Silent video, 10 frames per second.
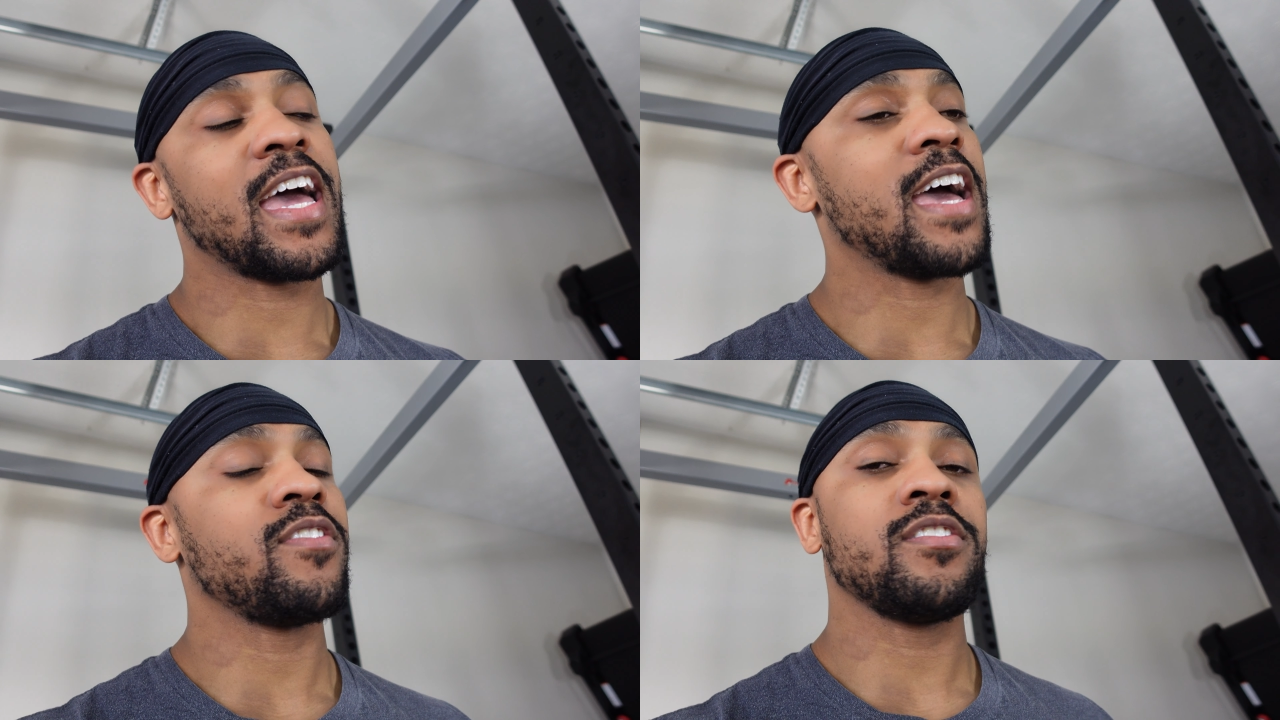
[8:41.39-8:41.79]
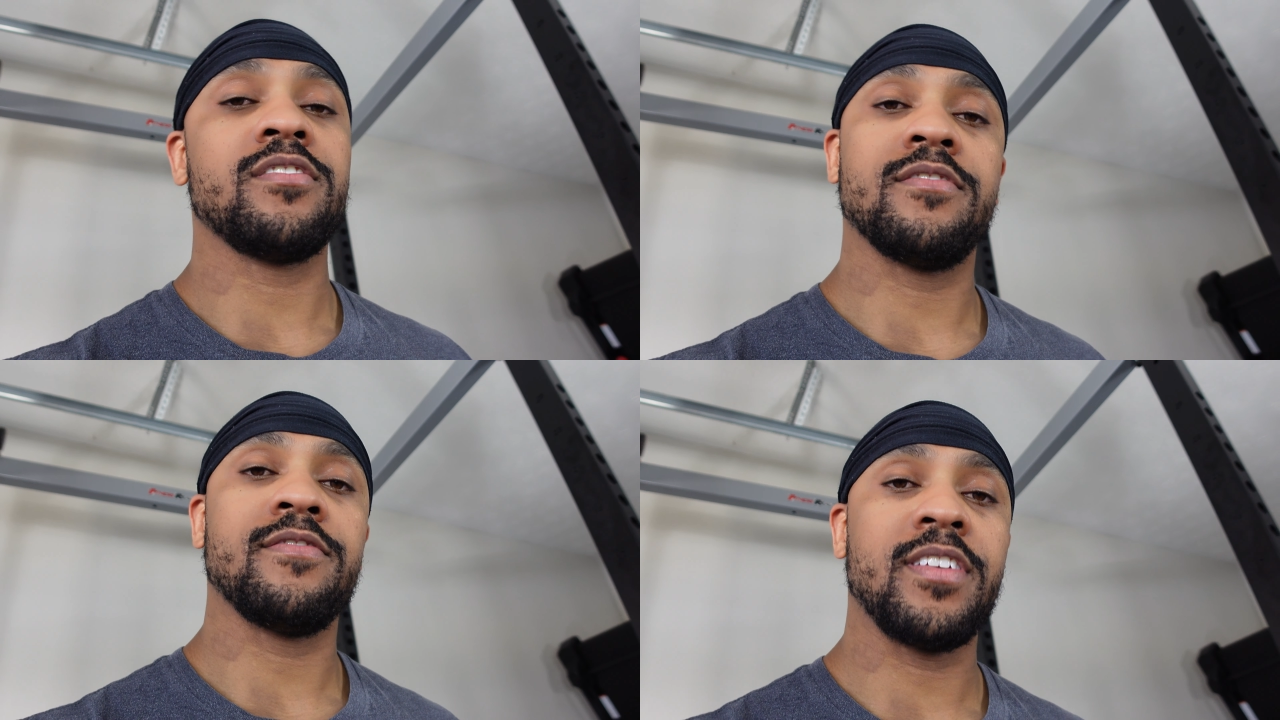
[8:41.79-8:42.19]
I have a
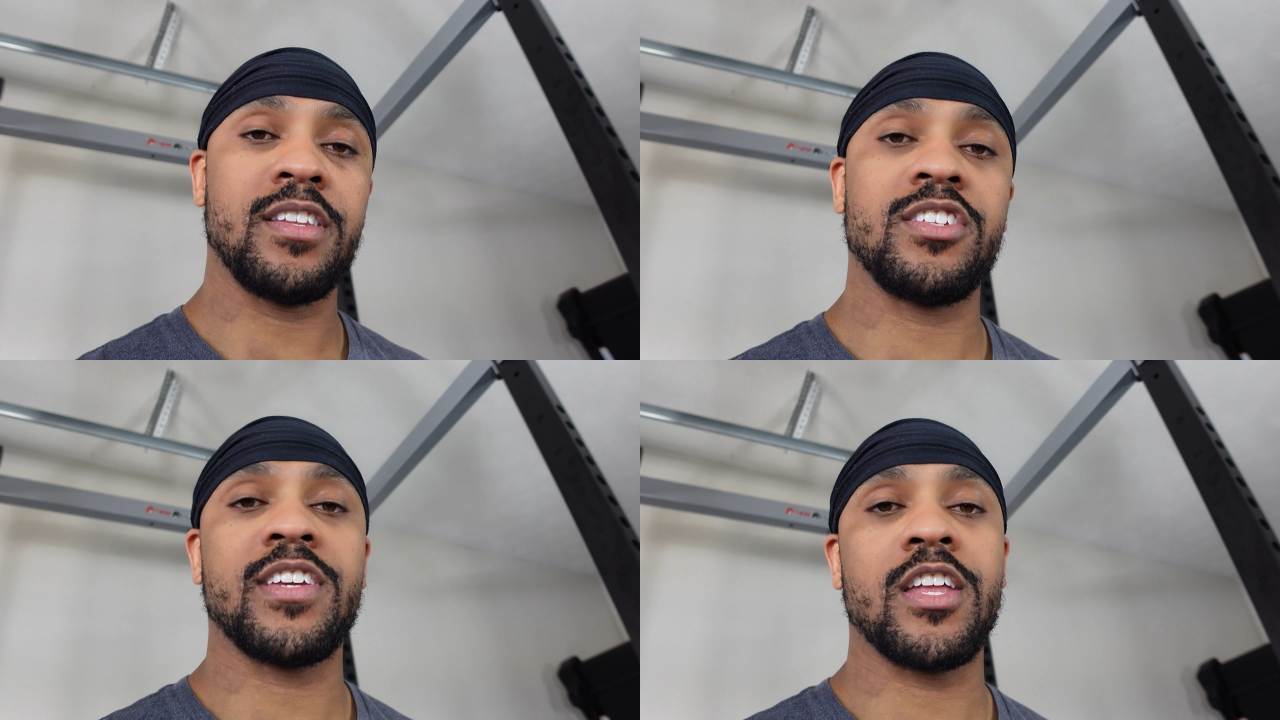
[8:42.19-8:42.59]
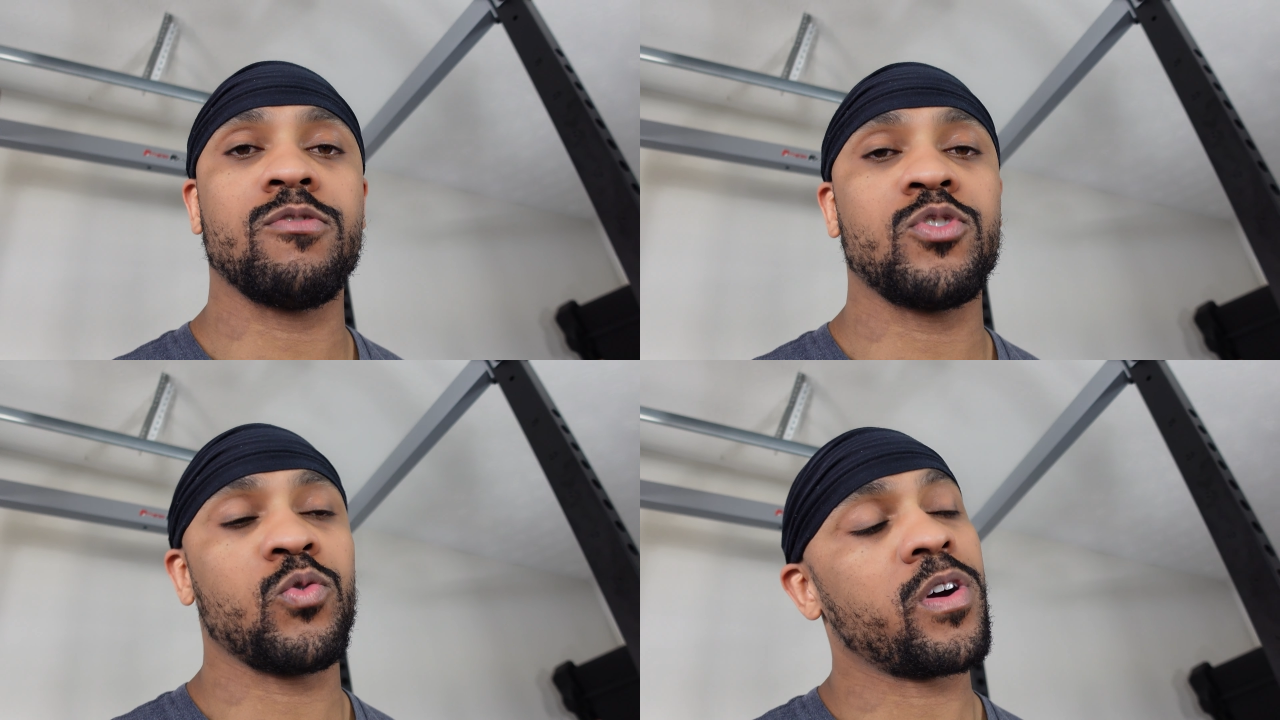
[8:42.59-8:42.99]
fitness
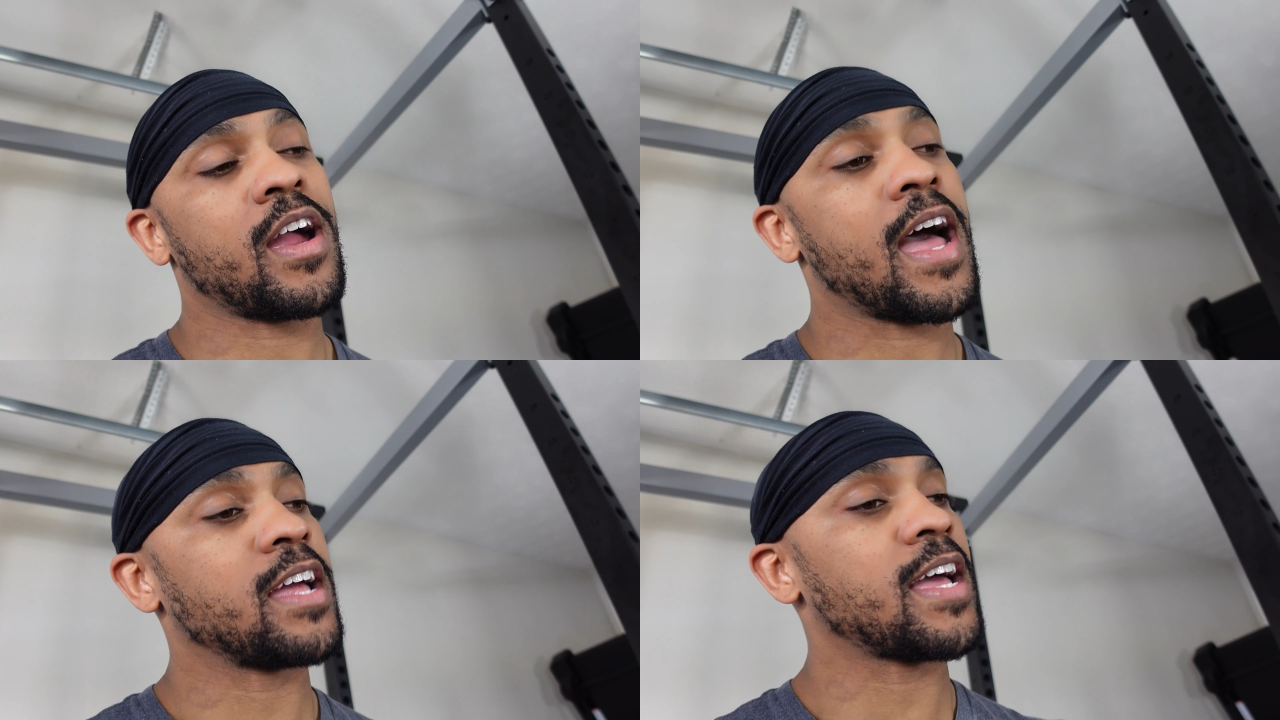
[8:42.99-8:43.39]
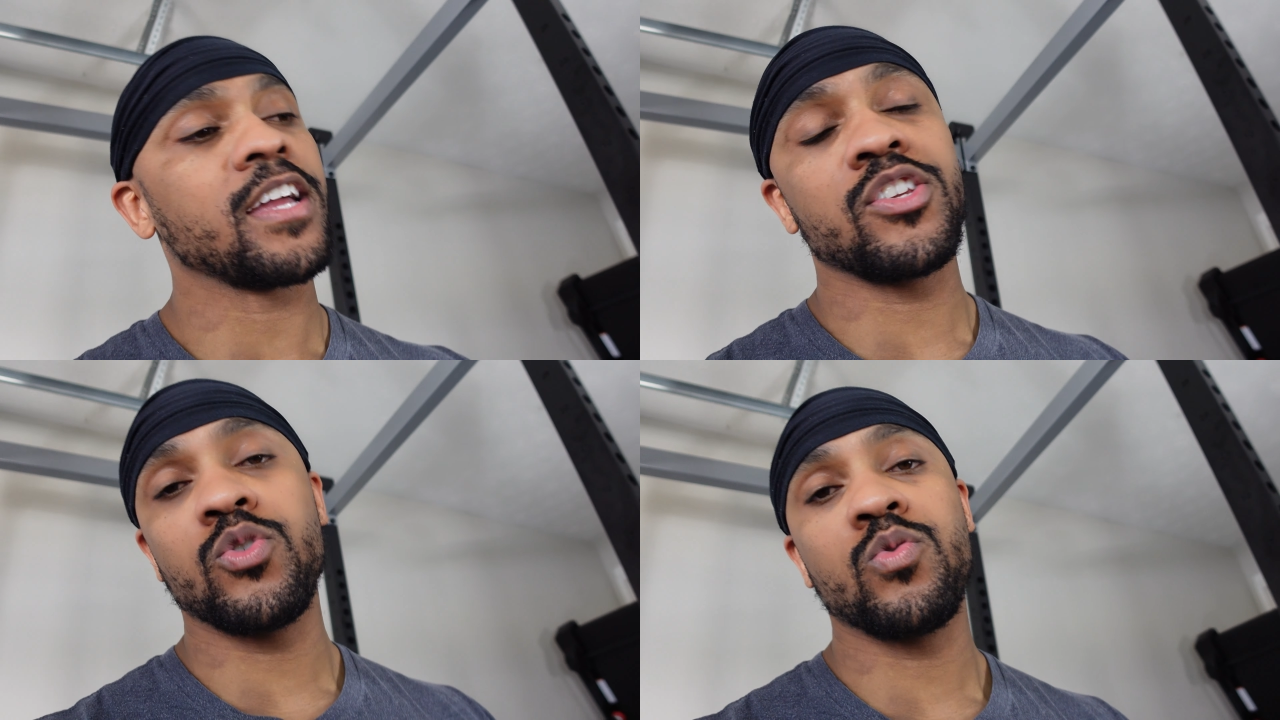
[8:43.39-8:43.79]
channel to where I,
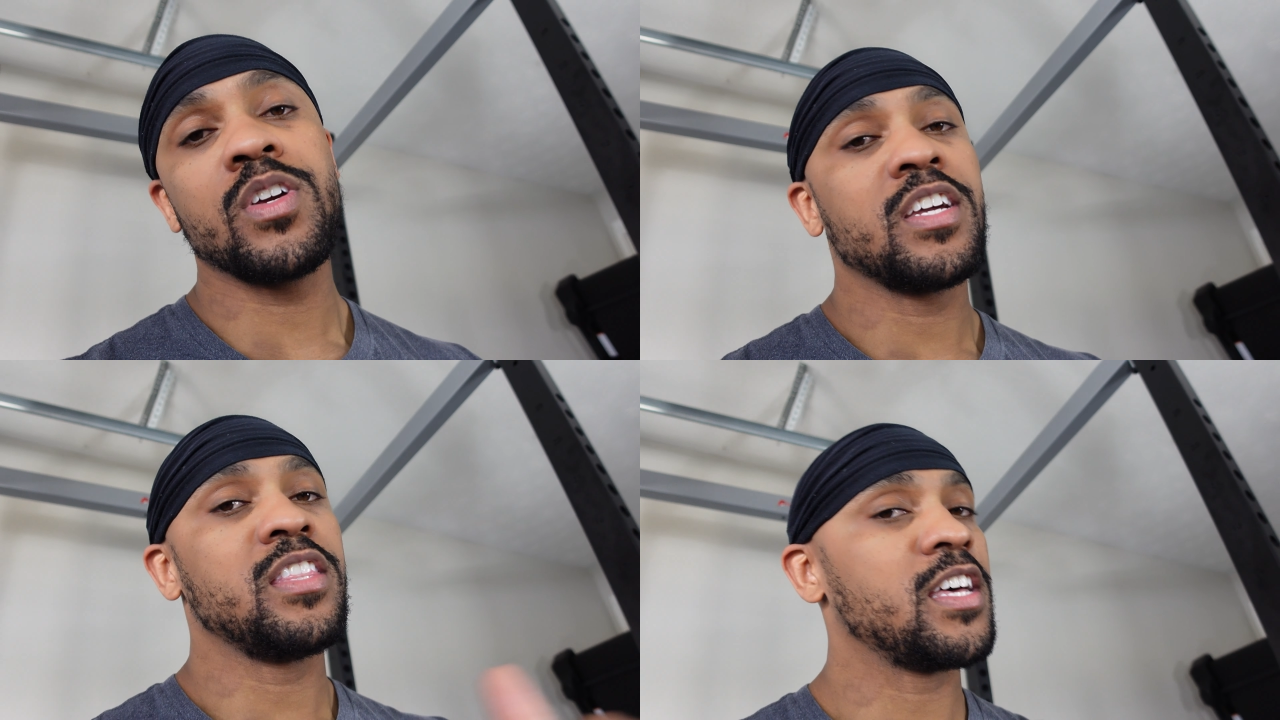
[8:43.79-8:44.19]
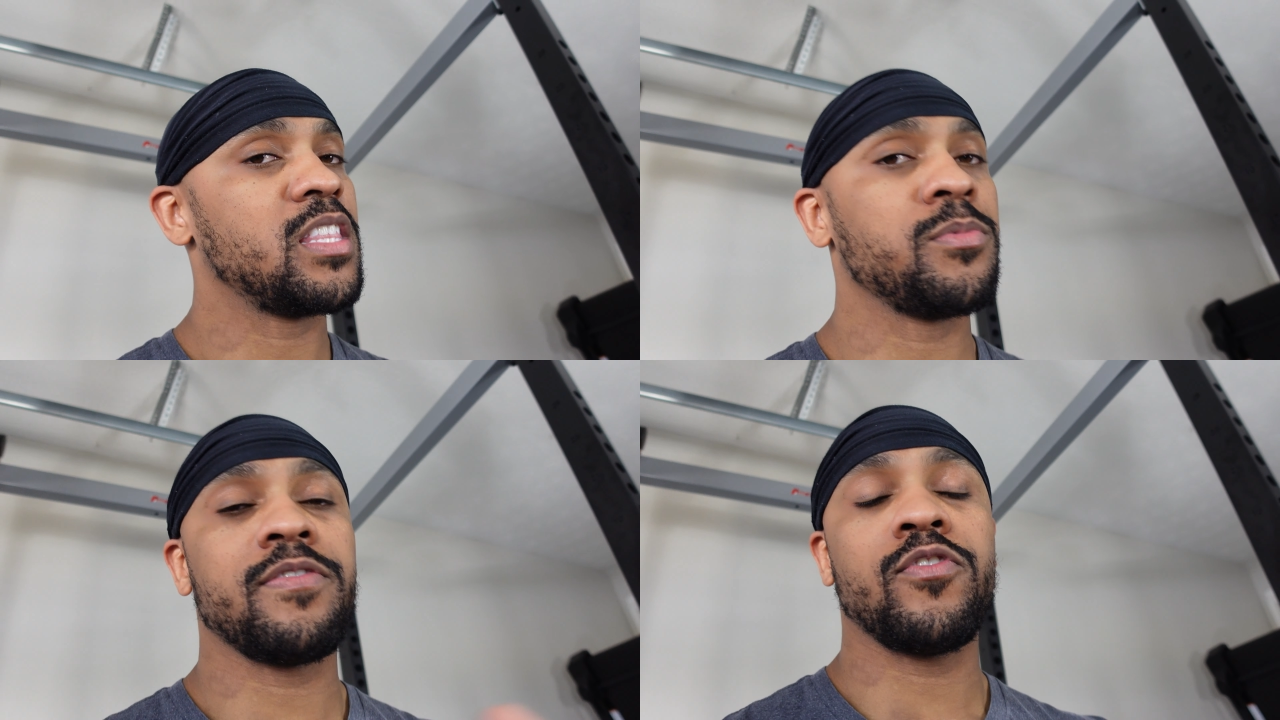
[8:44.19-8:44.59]
I do
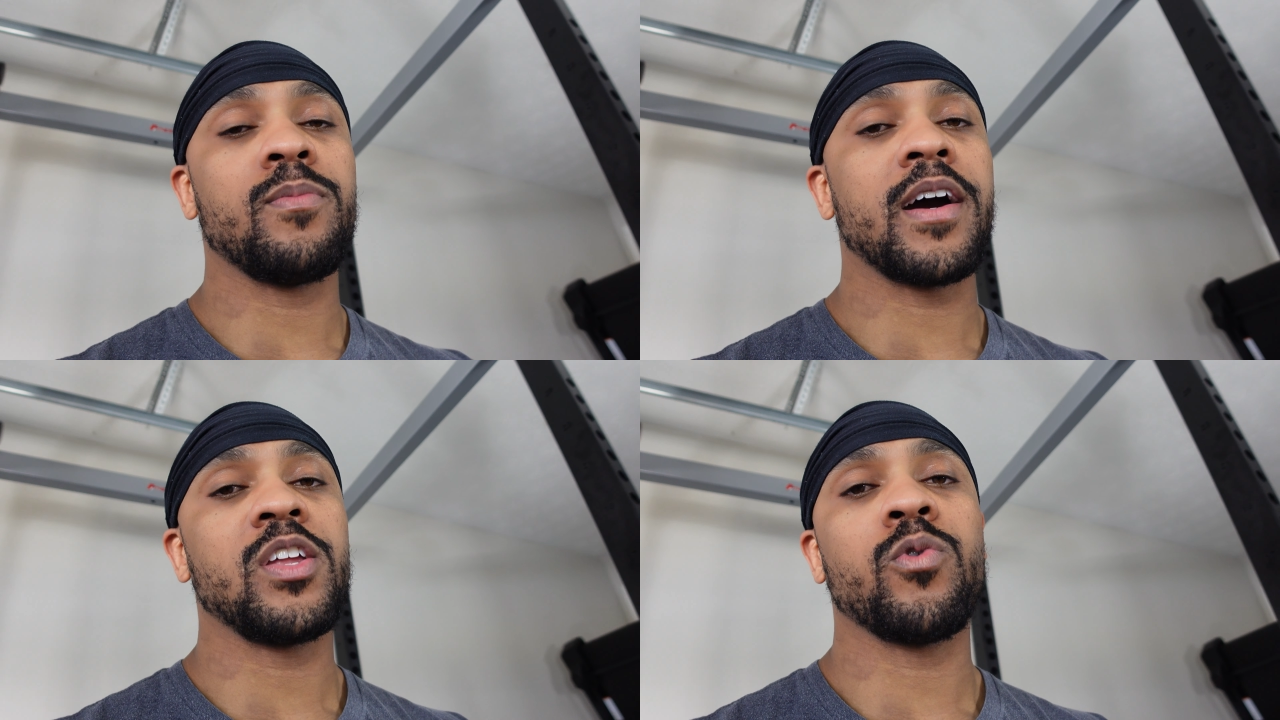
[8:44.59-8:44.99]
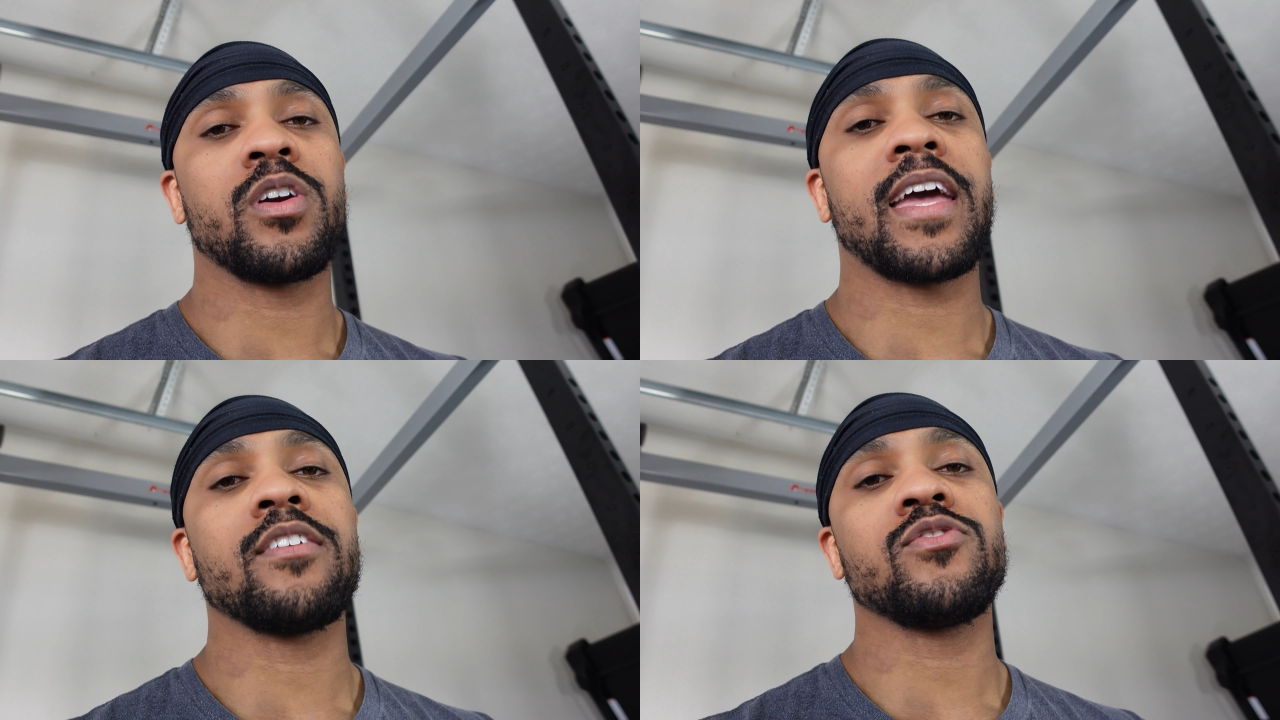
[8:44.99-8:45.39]
nothing but full body
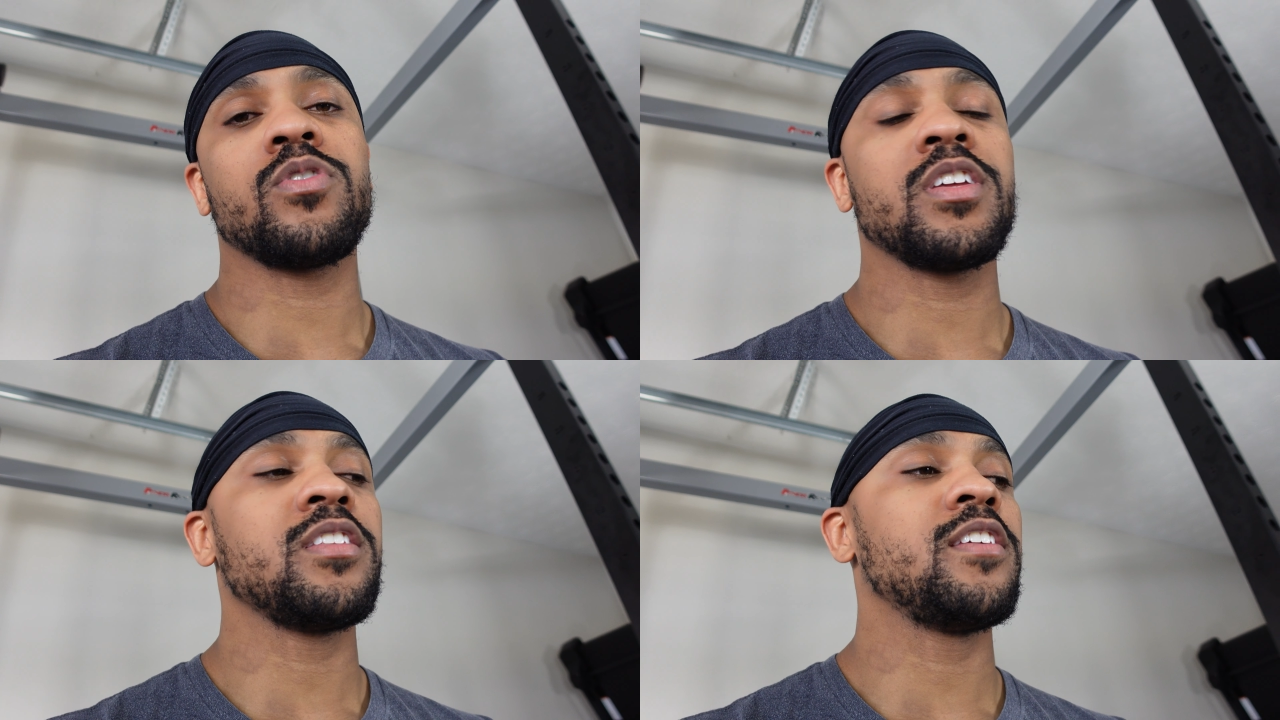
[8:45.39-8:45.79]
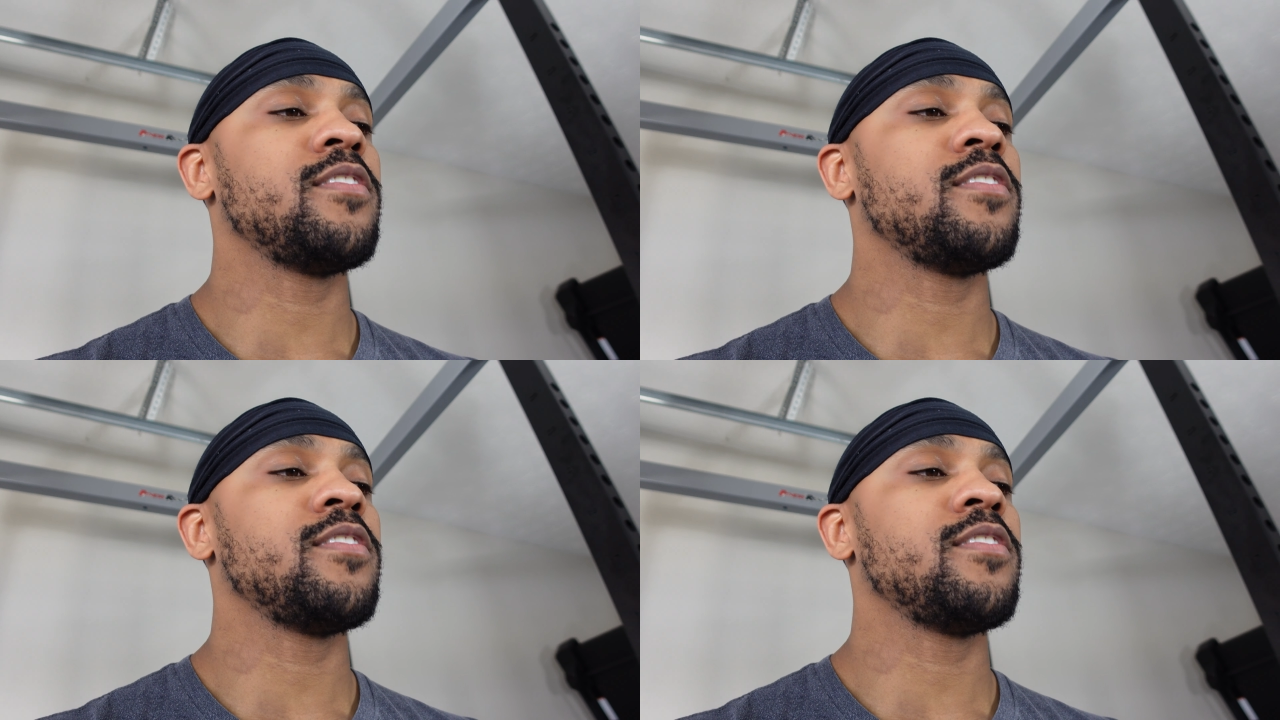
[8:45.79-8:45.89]
workouts on it.